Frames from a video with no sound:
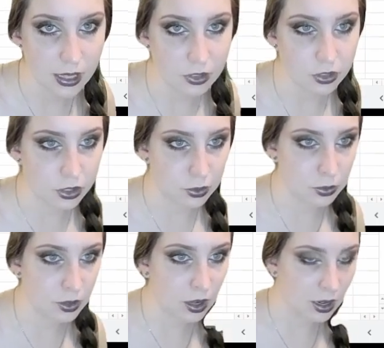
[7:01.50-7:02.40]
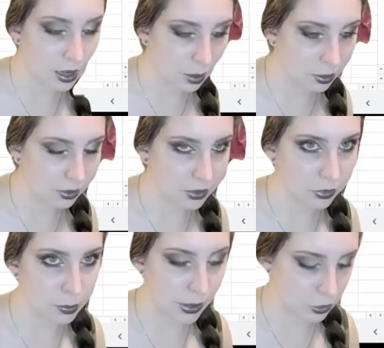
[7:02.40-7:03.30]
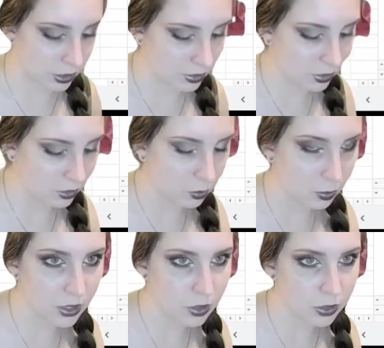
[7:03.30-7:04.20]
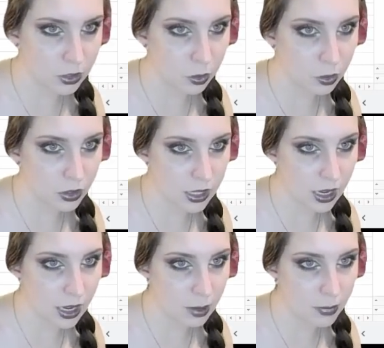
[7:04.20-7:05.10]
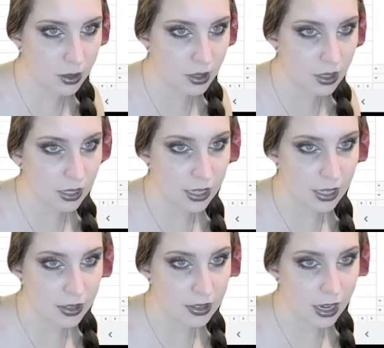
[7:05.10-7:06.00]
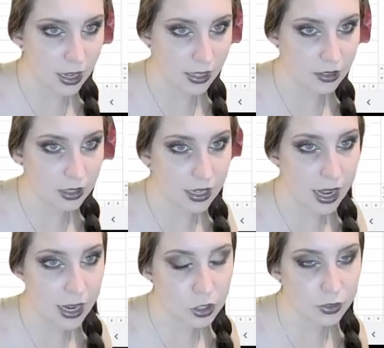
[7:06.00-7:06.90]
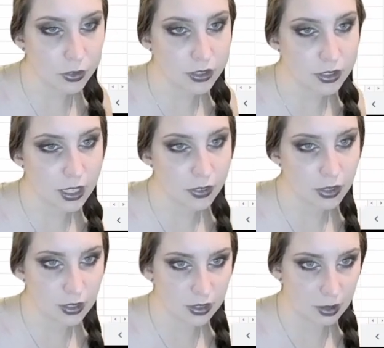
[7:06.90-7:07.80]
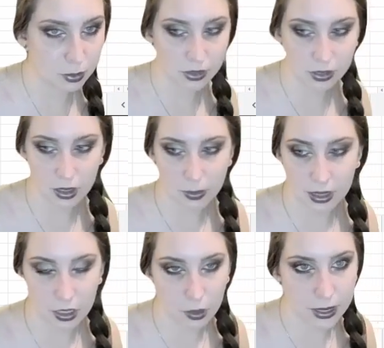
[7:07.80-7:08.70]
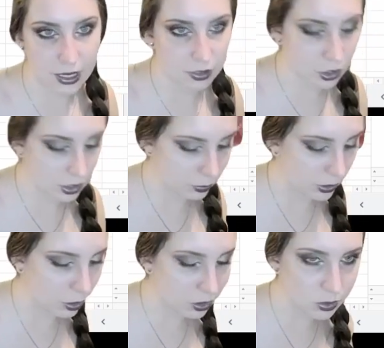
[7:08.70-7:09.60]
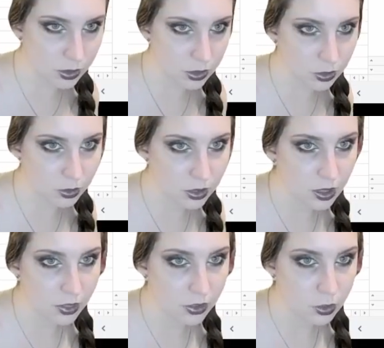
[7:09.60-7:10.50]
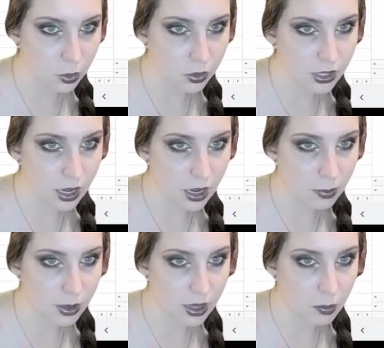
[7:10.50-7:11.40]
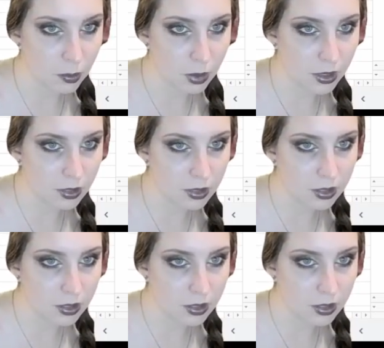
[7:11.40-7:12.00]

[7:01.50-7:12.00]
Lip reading: do a couple of different metrics. So we want to do the total time in days, and actually for the sake of this example, it's going to be a little bit easier if we also include the total time in months